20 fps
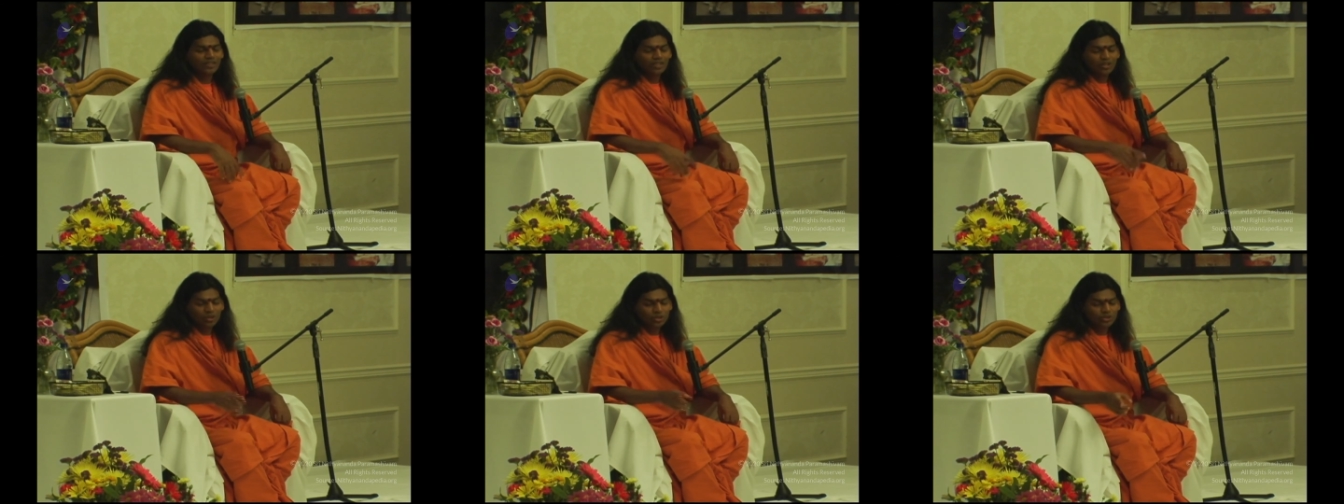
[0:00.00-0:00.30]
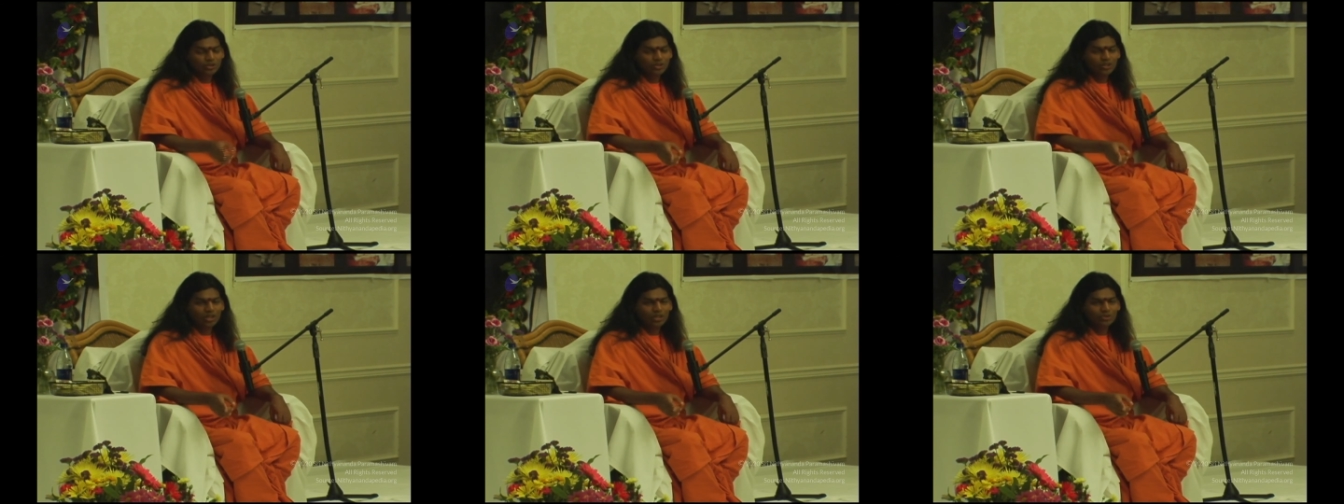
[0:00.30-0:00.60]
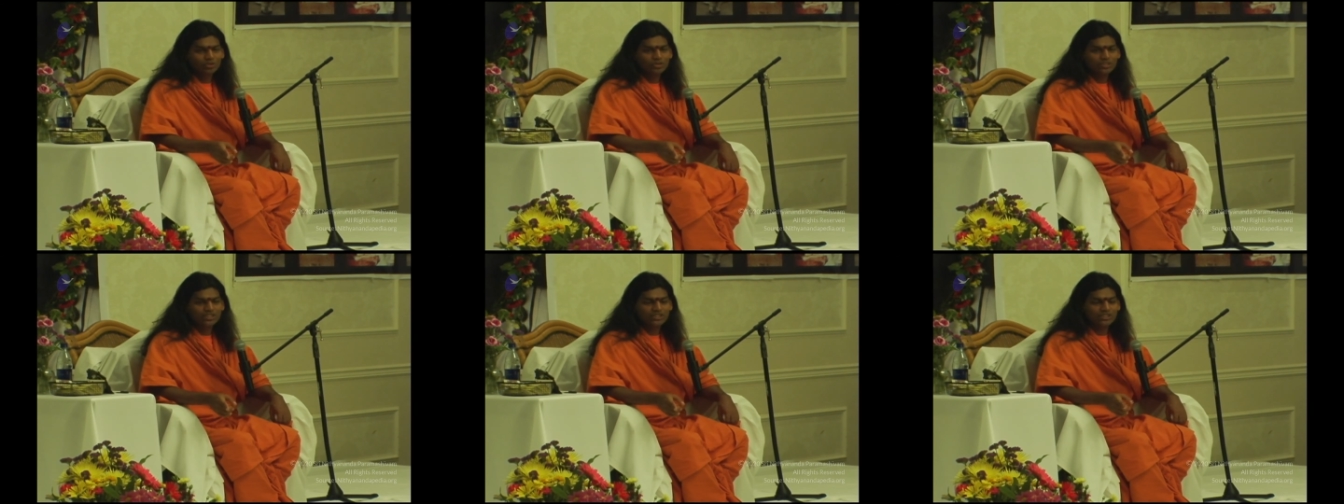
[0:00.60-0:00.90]
You should not
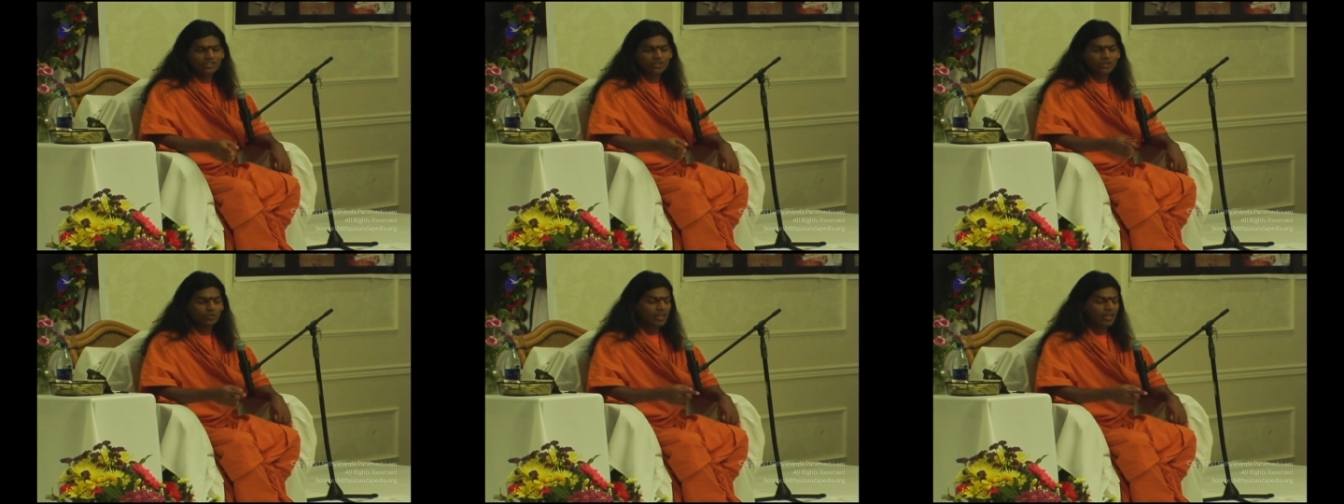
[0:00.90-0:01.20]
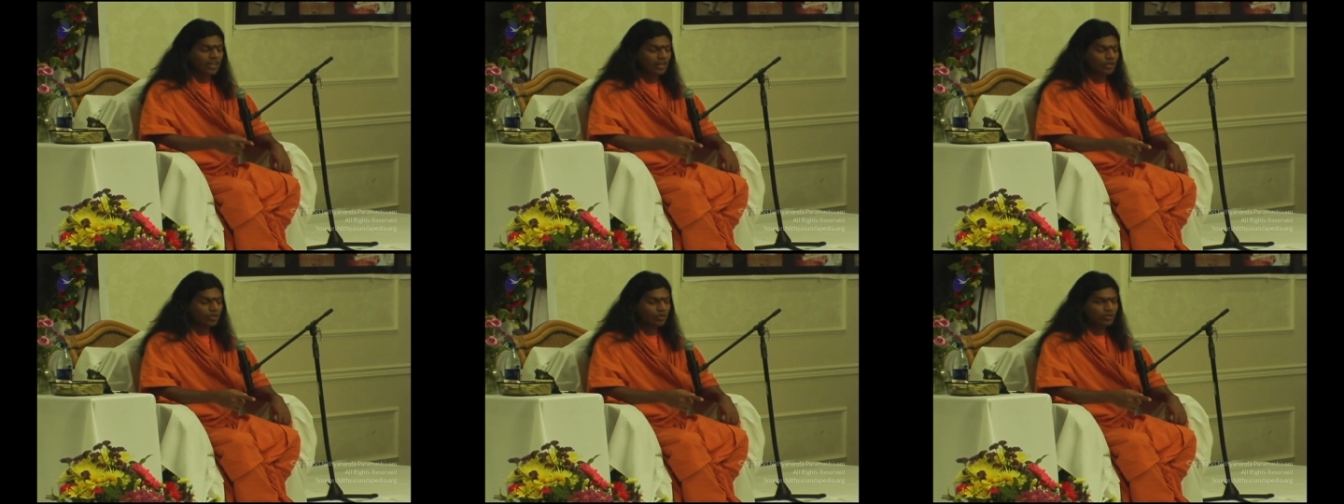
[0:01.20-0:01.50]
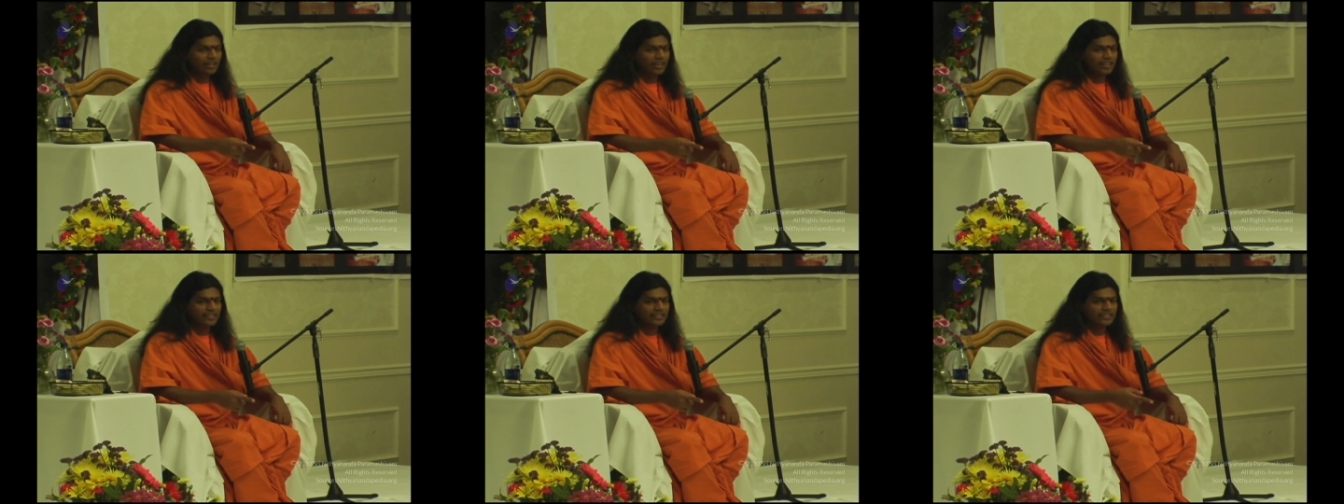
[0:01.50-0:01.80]
do this, you cannot look
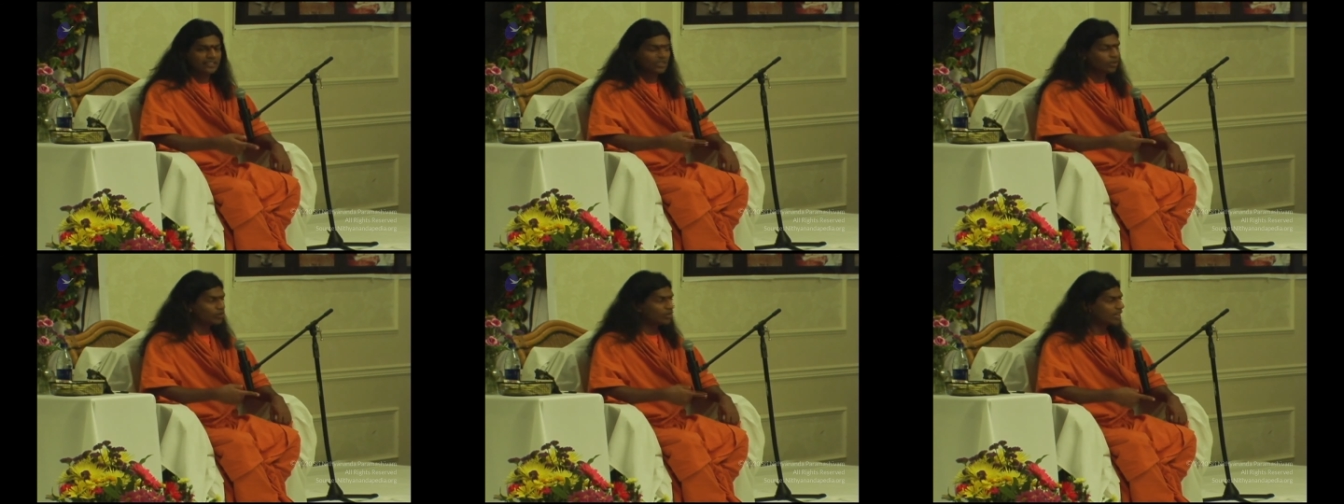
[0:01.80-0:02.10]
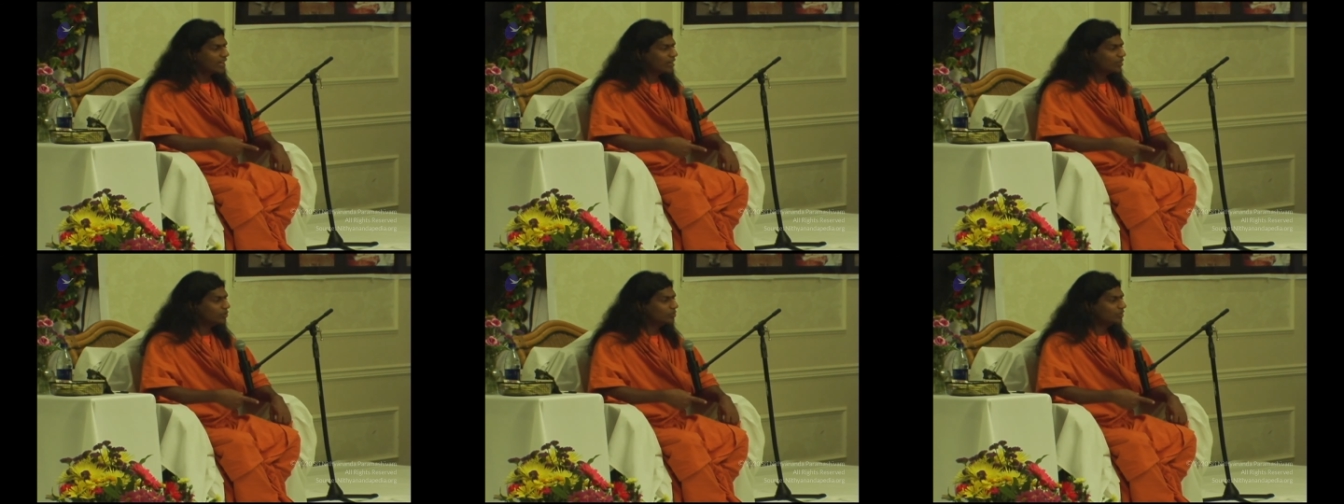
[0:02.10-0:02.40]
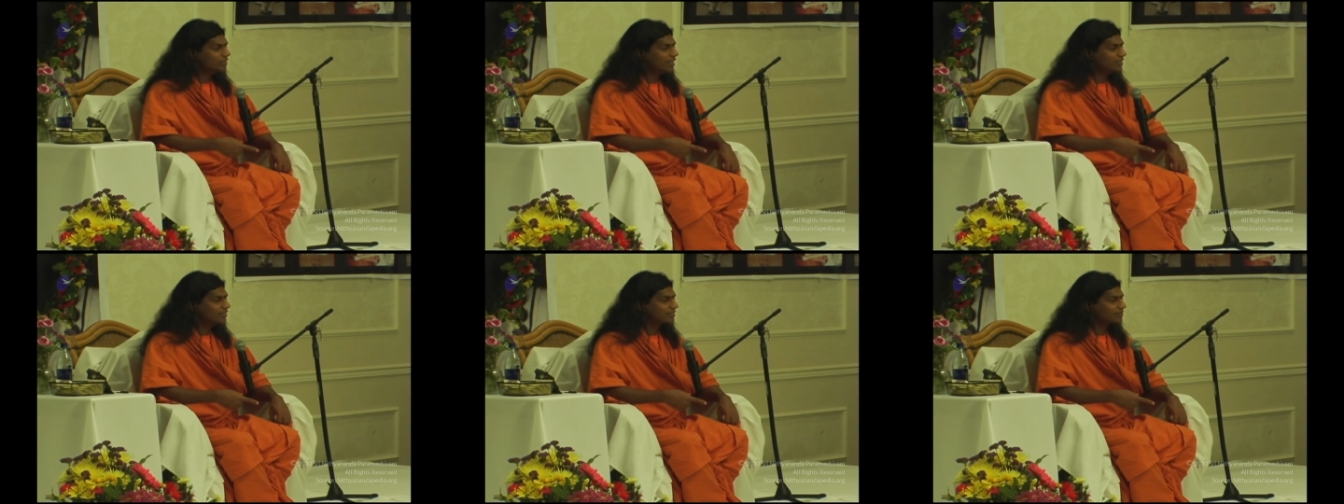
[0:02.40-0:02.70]
like this, you cannot do
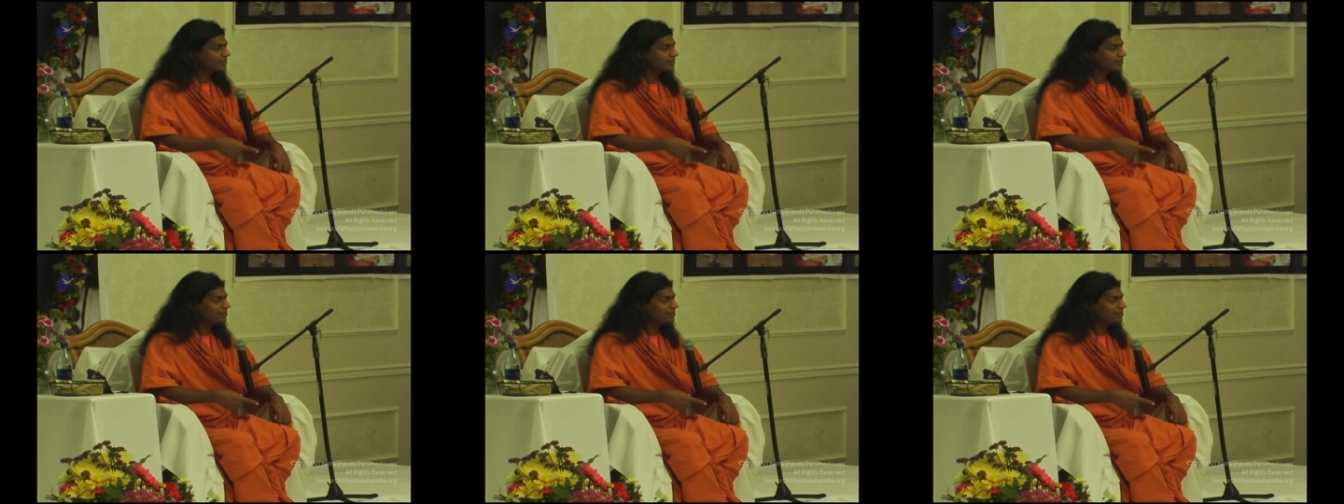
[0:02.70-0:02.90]
that.